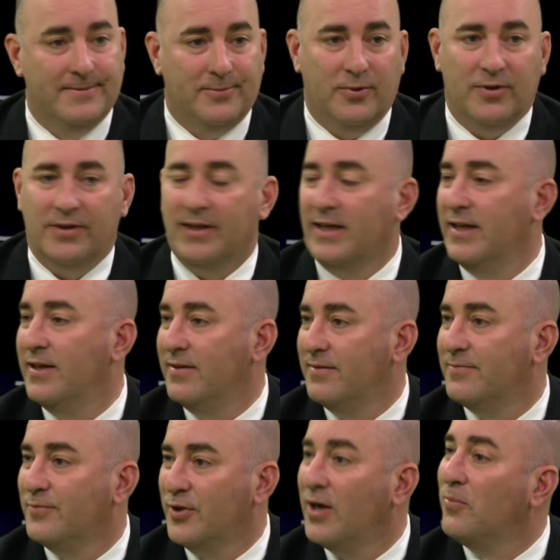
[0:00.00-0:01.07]
Well, you get a
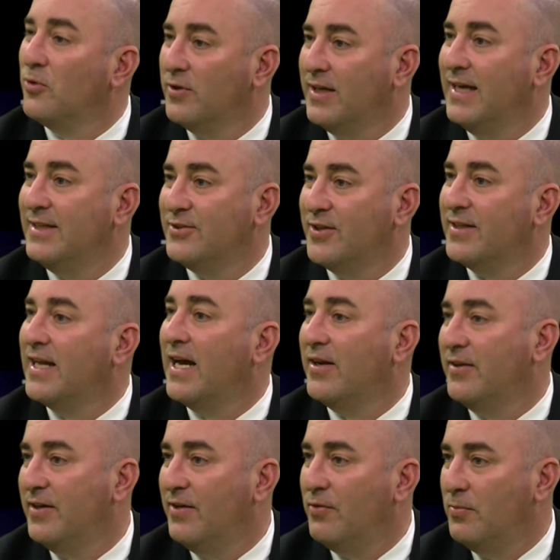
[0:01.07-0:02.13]
couple of days in a town
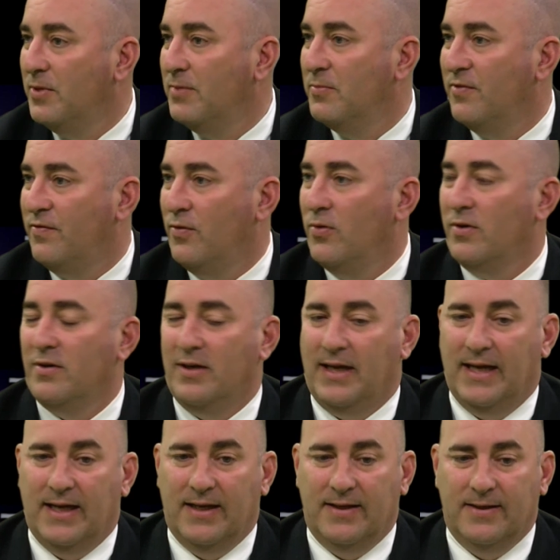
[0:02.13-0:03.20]
you've never been before.
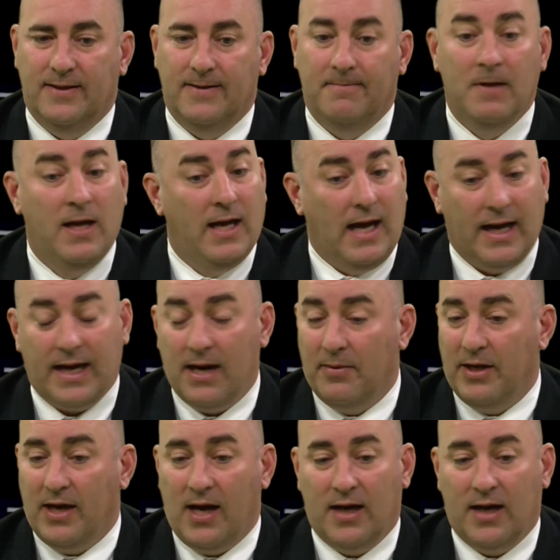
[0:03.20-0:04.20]
And I got to be honest.